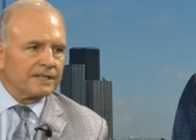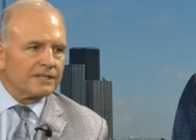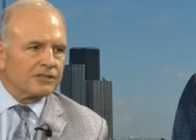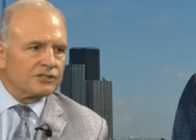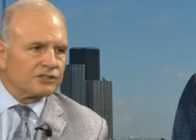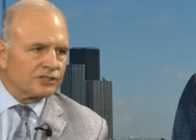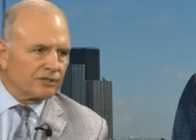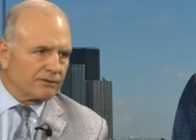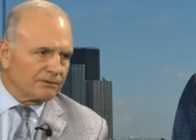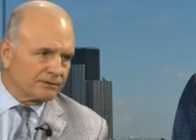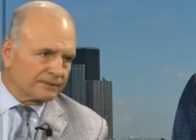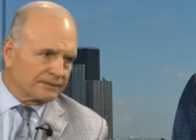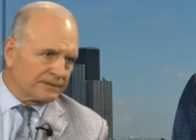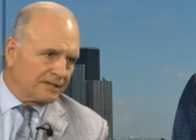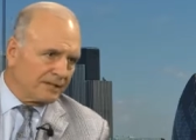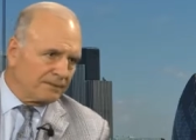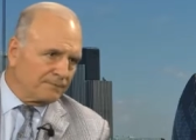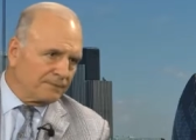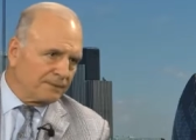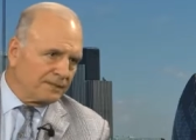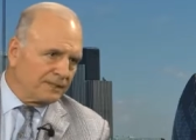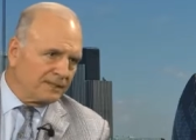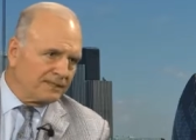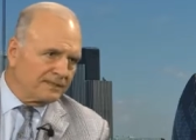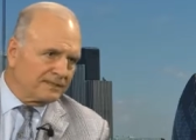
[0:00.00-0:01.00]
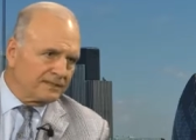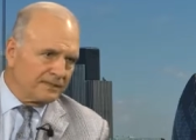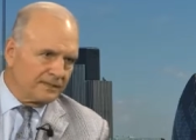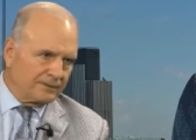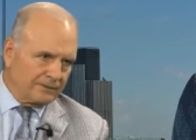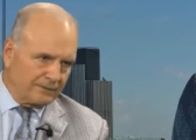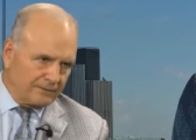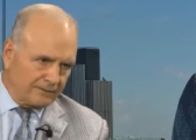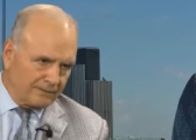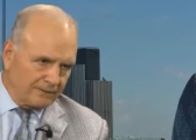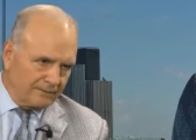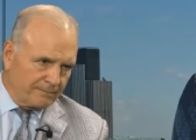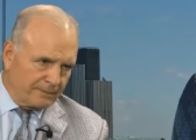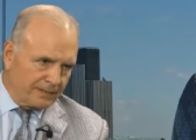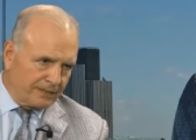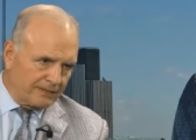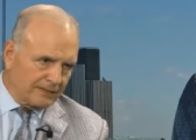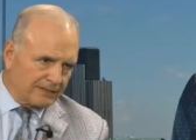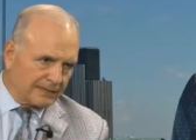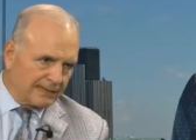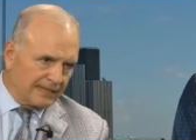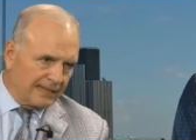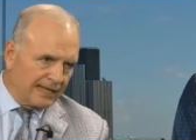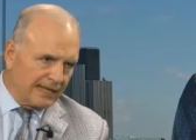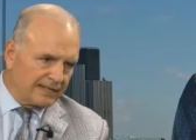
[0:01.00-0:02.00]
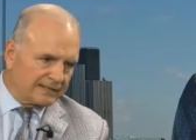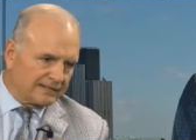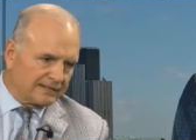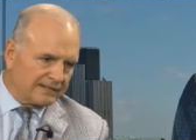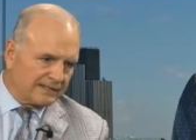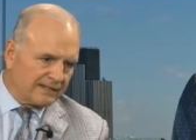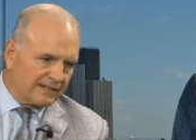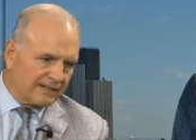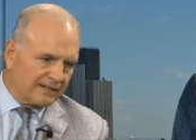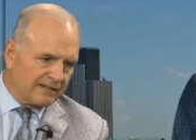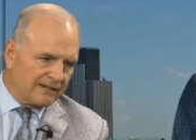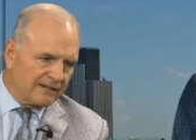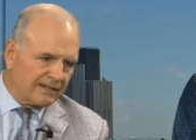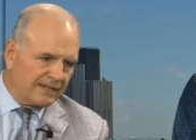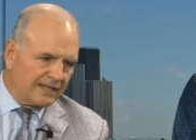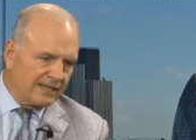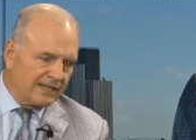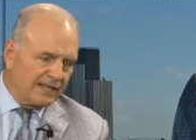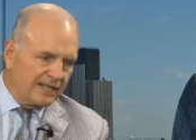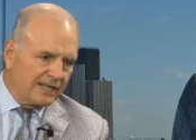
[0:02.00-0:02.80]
insurance companies in North America last year.